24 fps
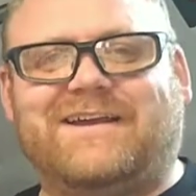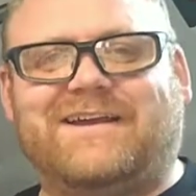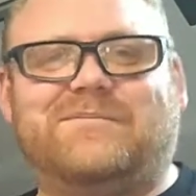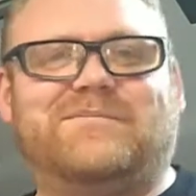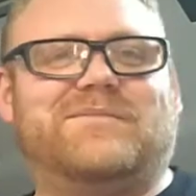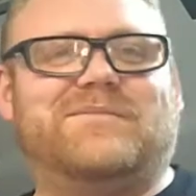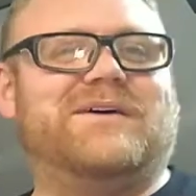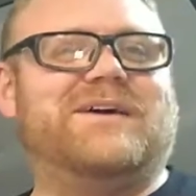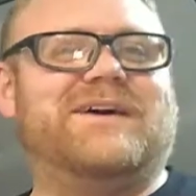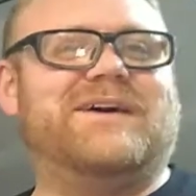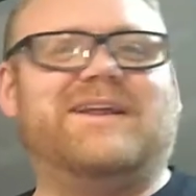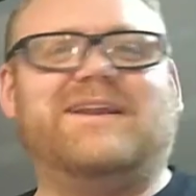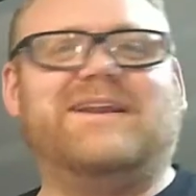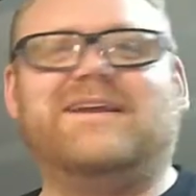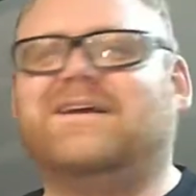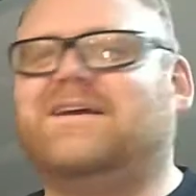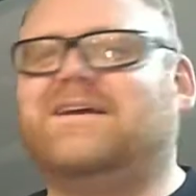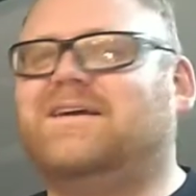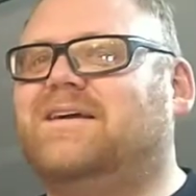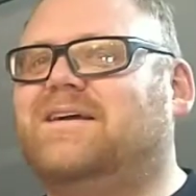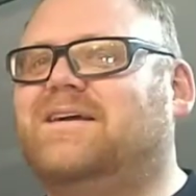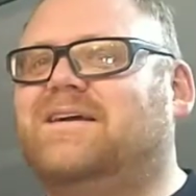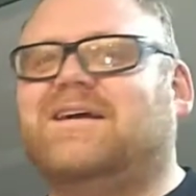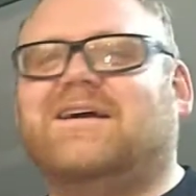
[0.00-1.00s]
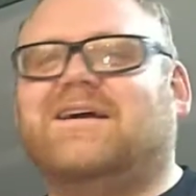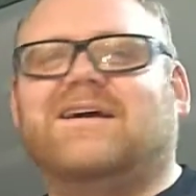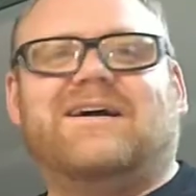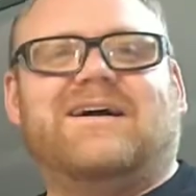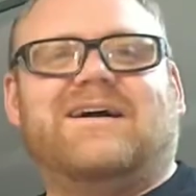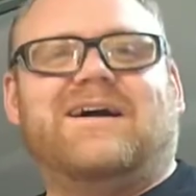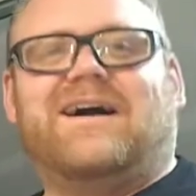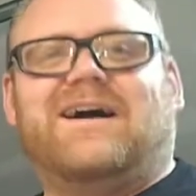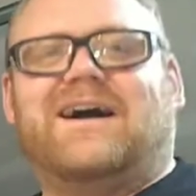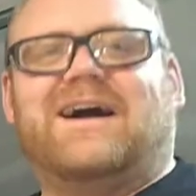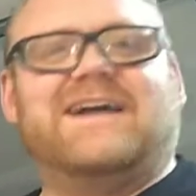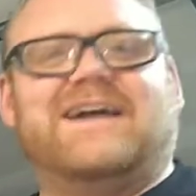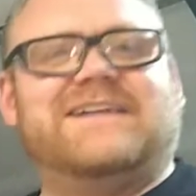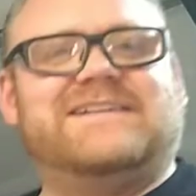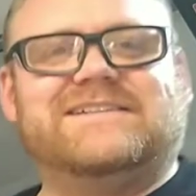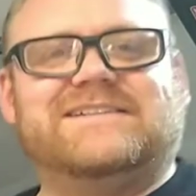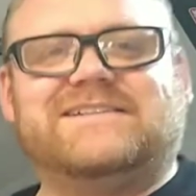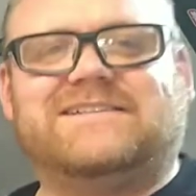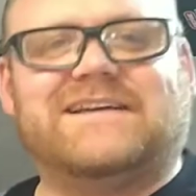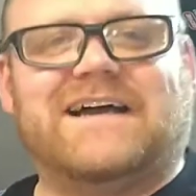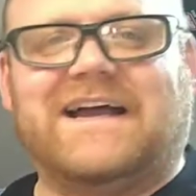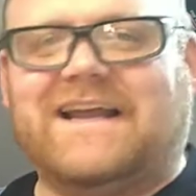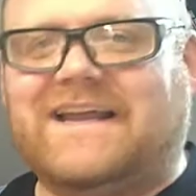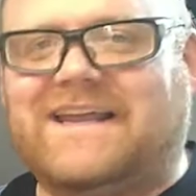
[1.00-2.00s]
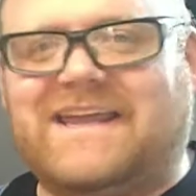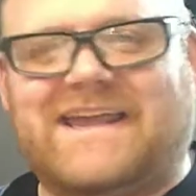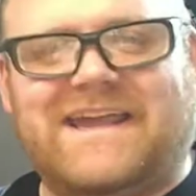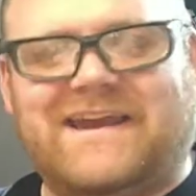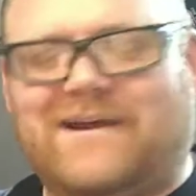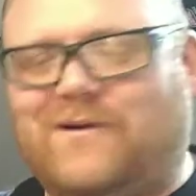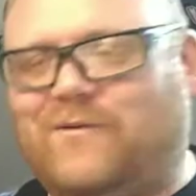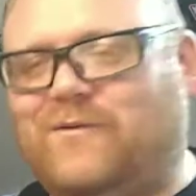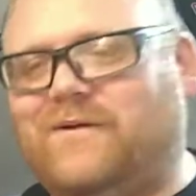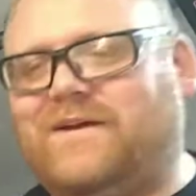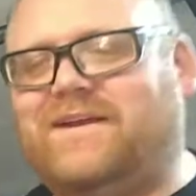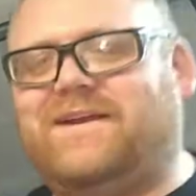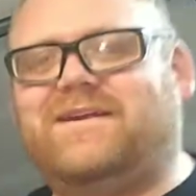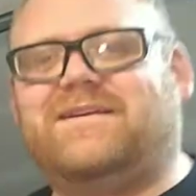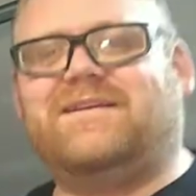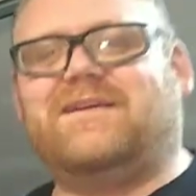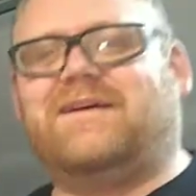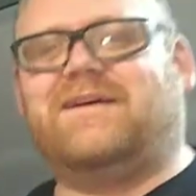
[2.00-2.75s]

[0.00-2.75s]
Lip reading: but I can't wait.